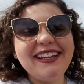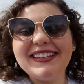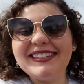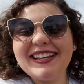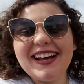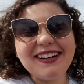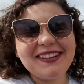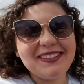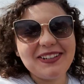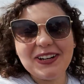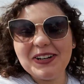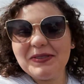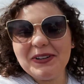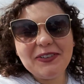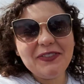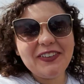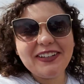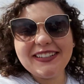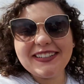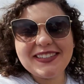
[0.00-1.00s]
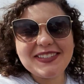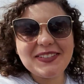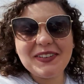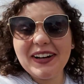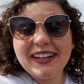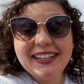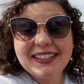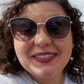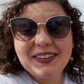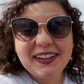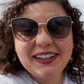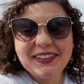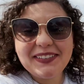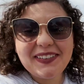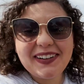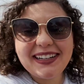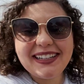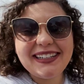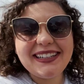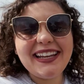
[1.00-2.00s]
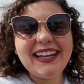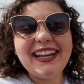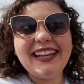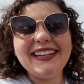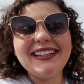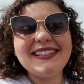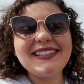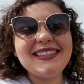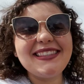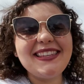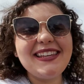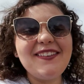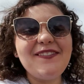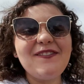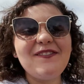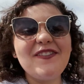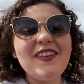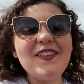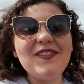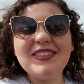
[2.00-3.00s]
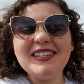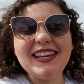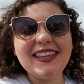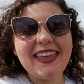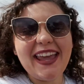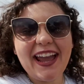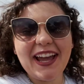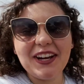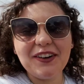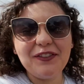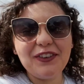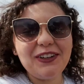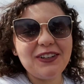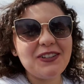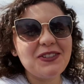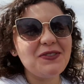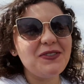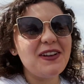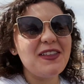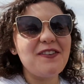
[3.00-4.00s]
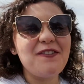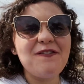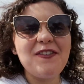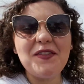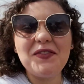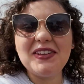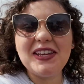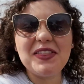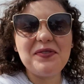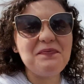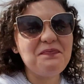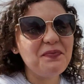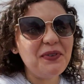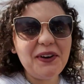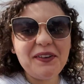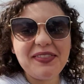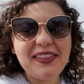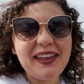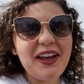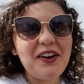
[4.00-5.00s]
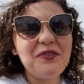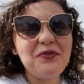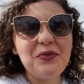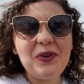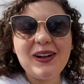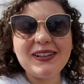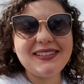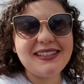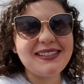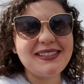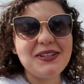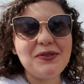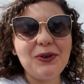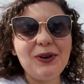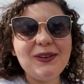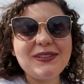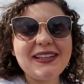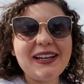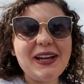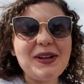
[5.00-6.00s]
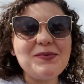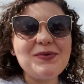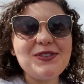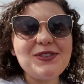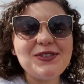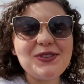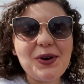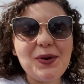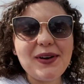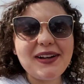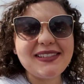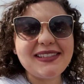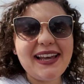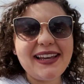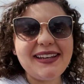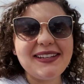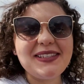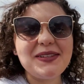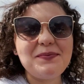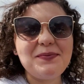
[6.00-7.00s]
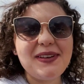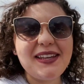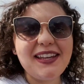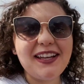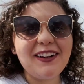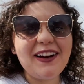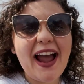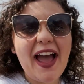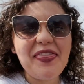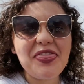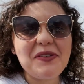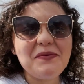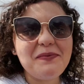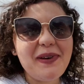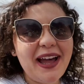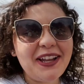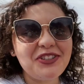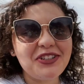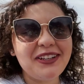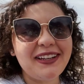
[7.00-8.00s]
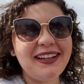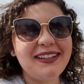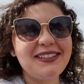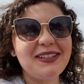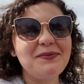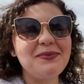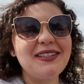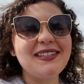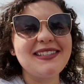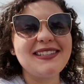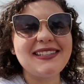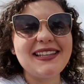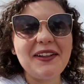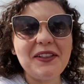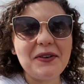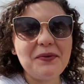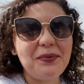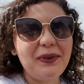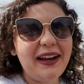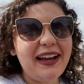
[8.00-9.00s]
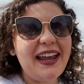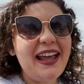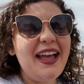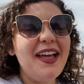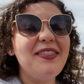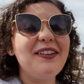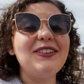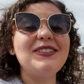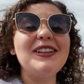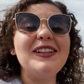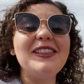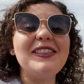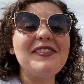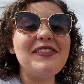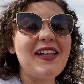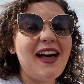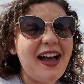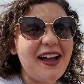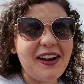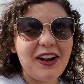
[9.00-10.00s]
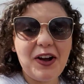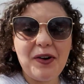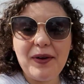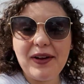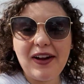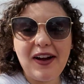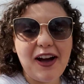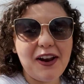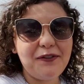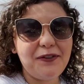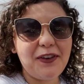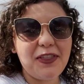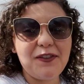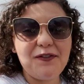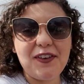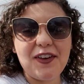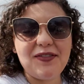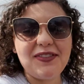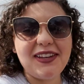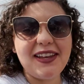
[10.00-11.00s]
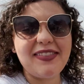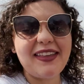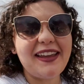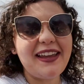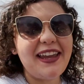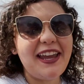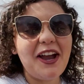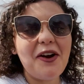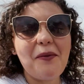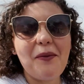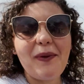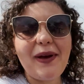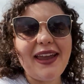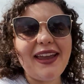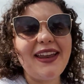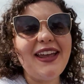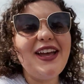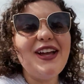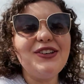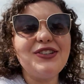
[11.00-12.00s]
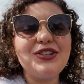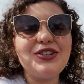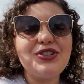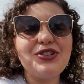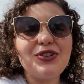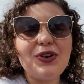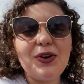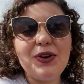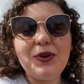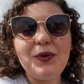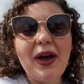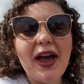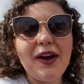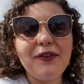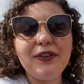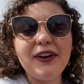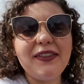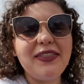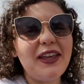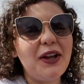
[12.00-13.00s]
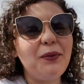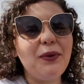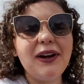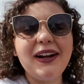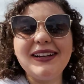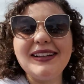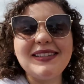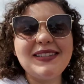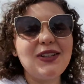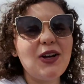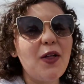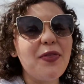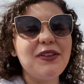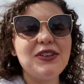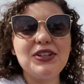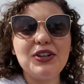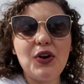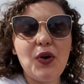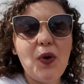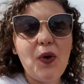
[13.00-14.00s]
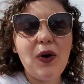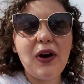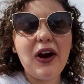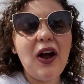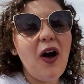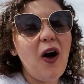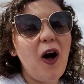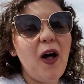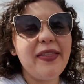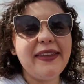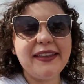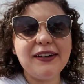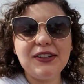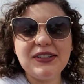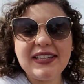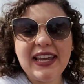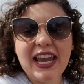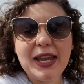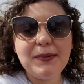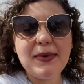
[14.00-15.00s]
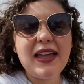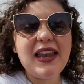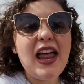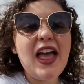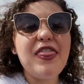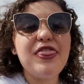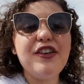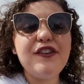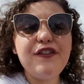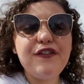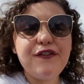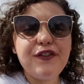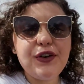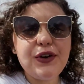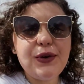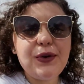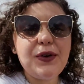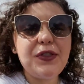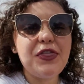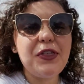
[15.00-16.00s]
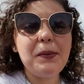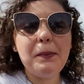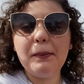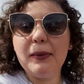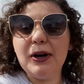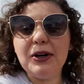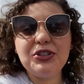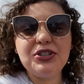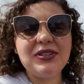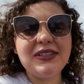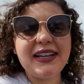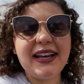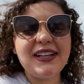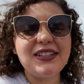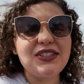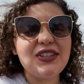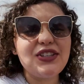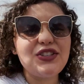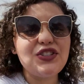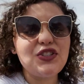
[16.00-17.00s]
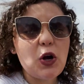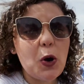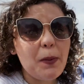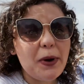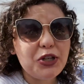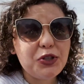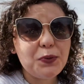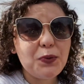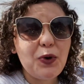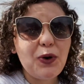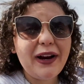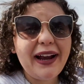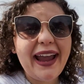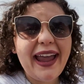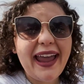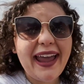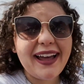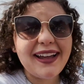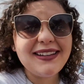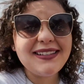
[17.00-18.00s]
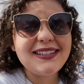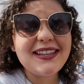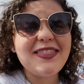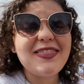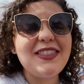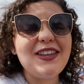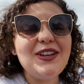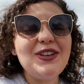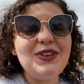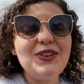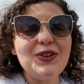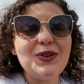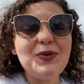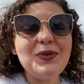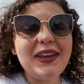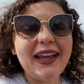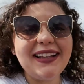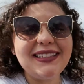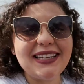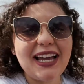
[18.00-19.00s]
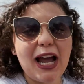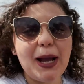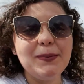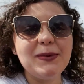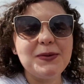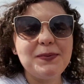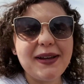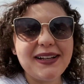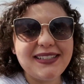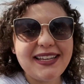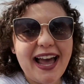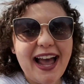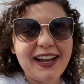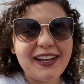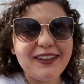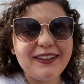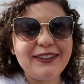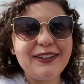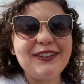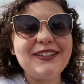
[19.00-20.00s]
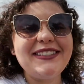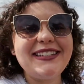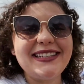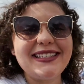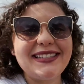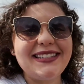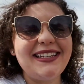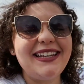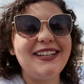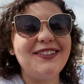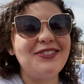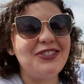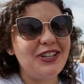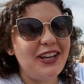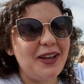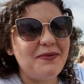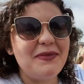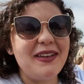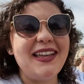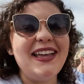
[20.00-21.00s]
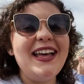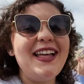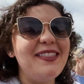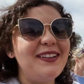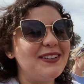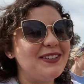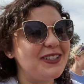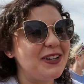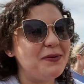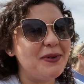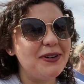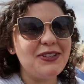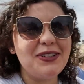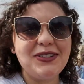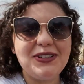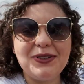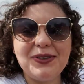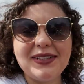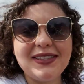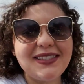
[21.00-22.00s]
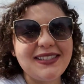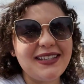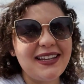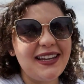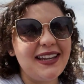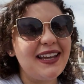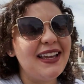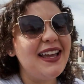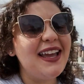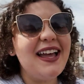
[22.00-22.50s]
October first, twenty twenty-one. It is the fiftieth anniversary, the fiftieth birthday of Walt Disney World, and I am so excited to be here at the Magic Kingdom to celebrate. There's a lot going on for the fiftieth. I can't wait to show you everything. We're going to see all the decor, all the entertainment, the food, the merchandise, so much more, and the new nighttime spectacular Disney Enchantment. There's so much to do and see.